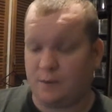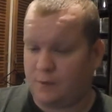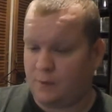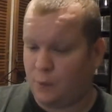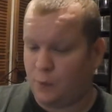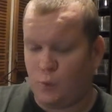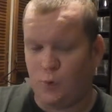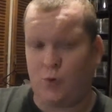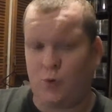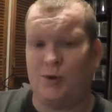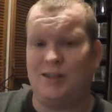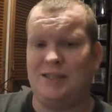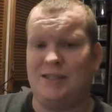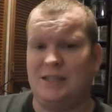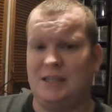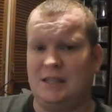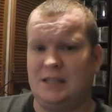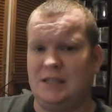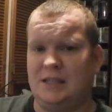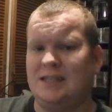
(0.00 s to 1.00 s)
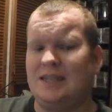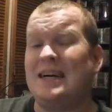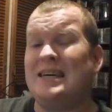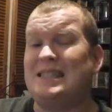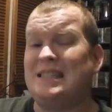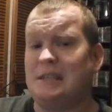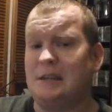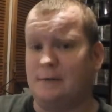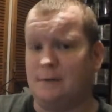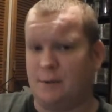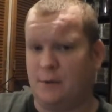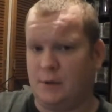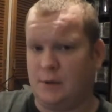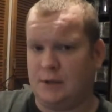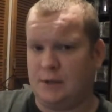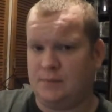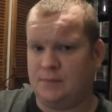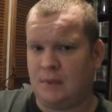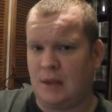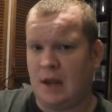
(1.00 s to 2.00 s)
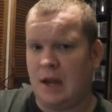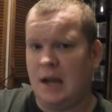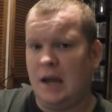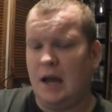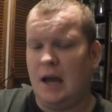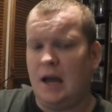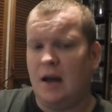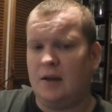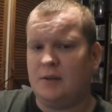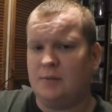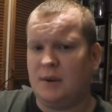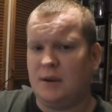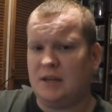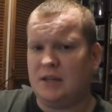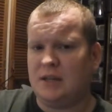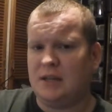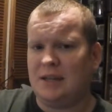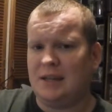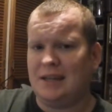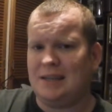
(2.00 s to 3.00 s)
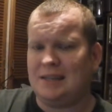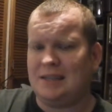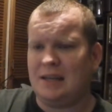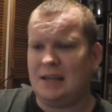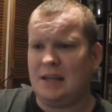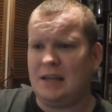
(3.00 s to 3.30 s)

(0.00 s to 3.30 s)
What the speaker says: all 3 seasons are different. Especially that